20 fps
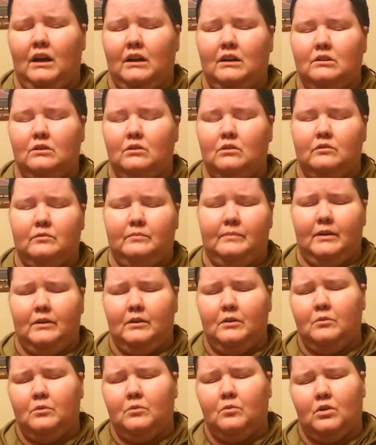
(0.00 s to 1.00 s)
don't know if
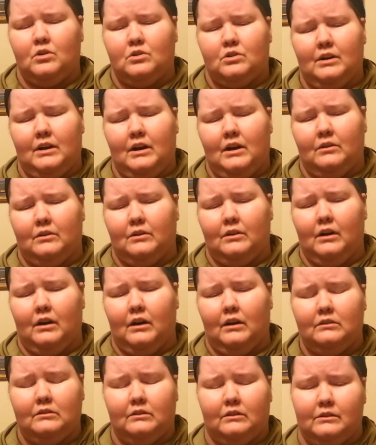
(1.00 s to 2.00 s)
berry would wash it out or
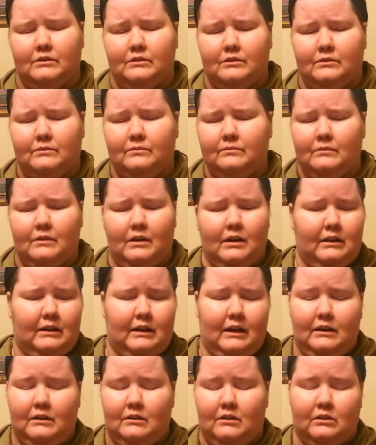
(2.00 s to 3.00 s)
not, because I
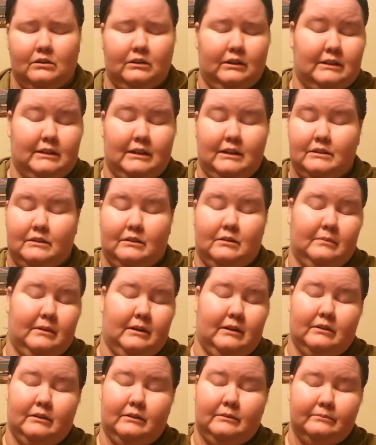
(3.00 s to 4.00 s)
can't hardly taste the
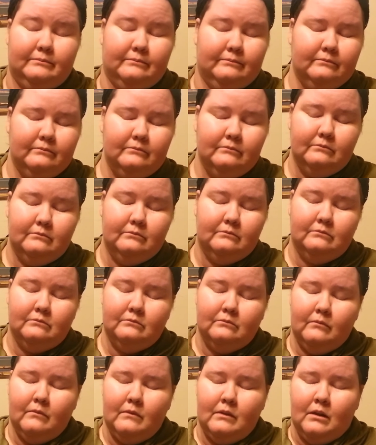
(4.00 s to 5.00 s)
berry.
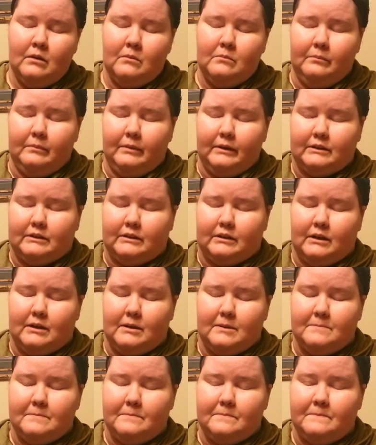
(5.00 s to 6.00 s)
But
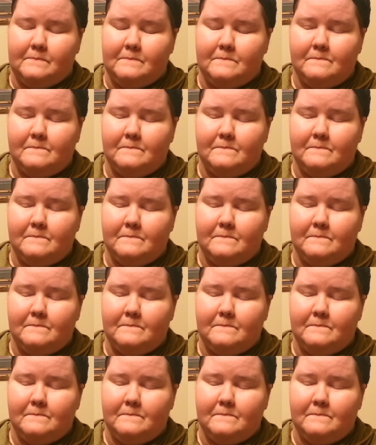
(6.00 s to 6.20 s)
I'd